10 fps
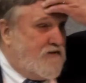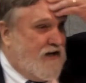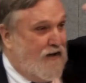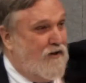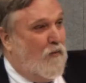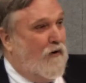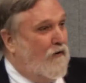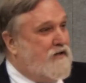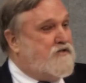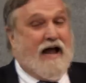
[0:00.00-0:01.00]
telling the
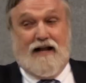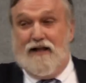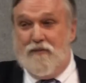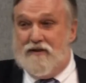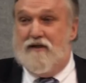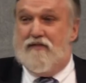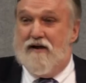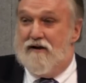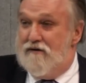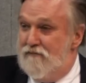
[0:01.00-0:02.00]
world exactly what they
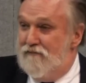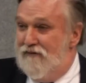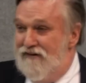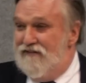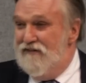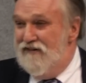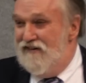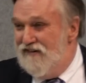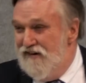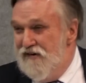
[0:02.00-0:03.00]
think,
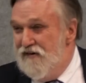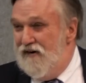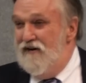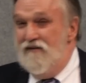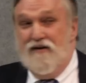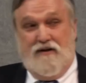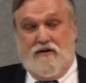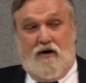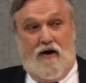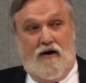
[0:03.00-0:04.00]
right?
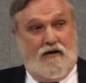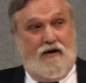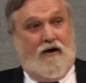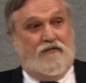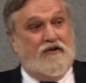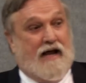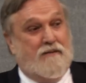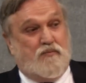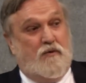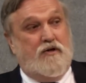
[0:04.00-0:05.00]

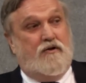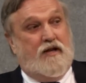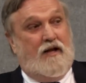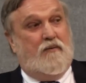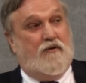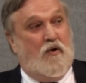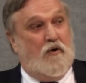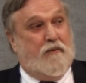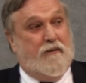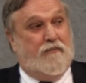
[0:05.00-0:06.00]
Oftentimes when you're dealing with
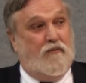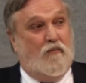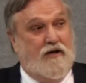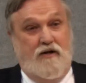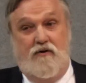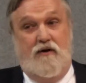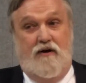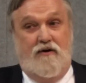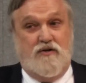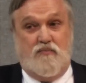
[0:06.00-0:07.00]
older people, what you
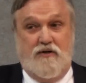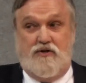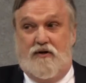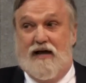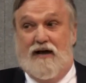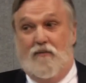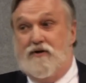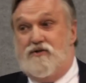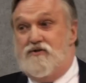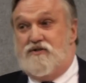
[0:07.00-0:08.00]
hear is what you get.
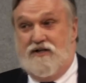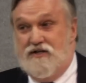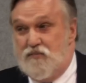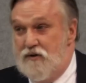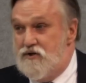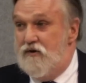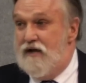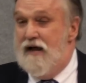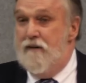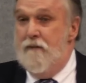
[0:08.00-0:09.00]
What you see is what you
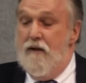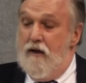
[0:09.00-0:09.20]
get.